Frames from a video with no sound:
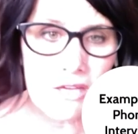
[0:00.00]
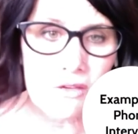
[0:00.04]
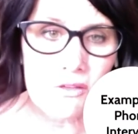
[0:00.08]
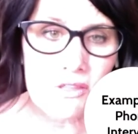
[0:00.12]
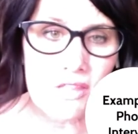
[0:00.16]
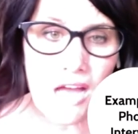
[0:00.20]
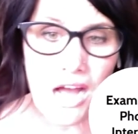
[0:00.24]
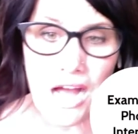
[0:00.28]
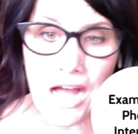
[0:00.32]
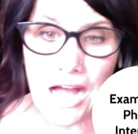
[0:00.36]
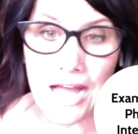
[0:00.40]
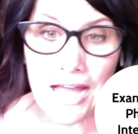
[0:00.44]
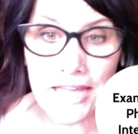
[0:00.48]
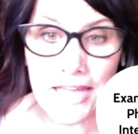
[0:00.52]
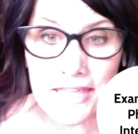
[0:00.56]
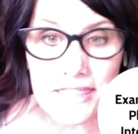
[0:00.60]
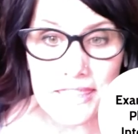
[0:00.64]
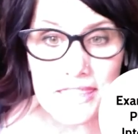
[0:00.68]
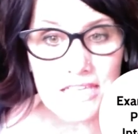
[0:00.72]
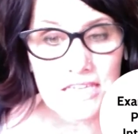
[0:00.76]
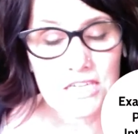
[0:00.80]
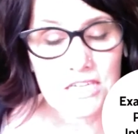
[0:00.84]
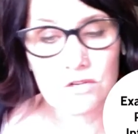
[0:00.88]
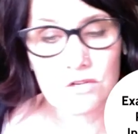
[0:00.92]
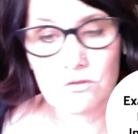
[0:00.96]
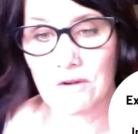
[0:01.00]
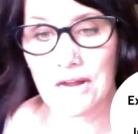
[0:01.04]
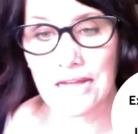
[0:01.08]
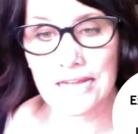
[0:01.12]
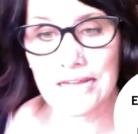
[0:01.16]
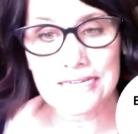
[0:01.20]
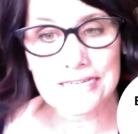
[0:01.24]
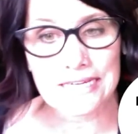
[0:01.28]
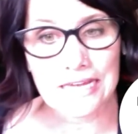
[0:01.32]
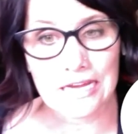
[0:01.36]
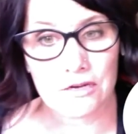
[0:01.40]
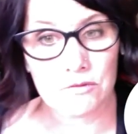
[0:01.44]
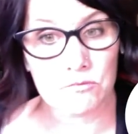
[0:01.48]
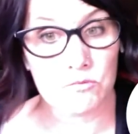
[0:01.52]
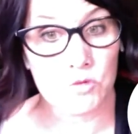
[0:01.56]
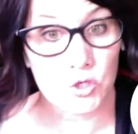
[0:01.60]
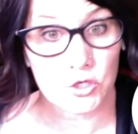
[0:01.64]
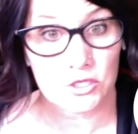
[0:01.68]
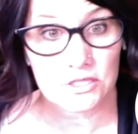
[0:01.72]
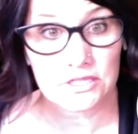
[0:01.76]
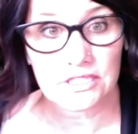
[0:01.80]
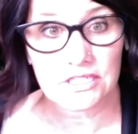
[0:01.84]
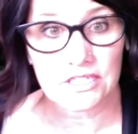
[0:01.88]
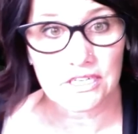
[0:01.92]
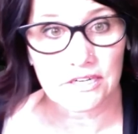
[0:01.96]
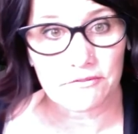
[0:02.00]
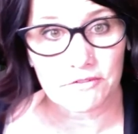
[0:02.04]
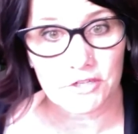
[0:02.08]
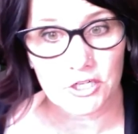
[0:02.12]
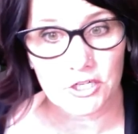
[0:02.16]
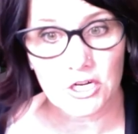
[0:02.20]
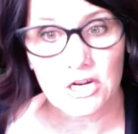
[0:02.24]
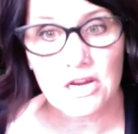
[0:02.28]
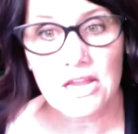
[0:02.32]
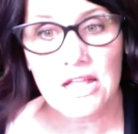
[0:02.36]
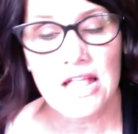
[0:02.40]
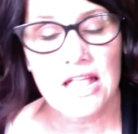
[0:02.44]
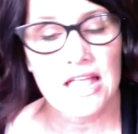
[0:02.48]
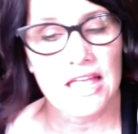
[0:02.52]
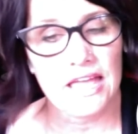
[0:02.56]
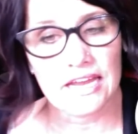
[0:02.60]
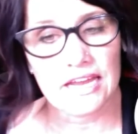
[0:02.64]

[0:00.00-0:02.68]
I think right now more than ever,